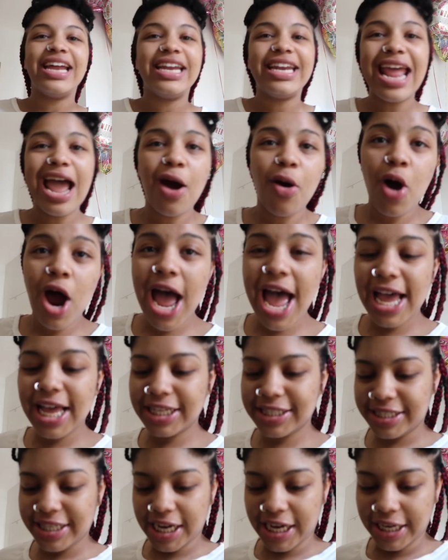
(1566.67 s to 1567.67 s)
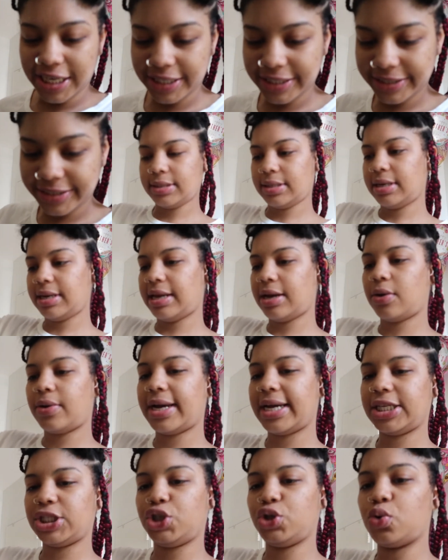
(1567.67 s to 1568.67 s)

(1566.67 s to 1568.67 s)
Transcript: Now as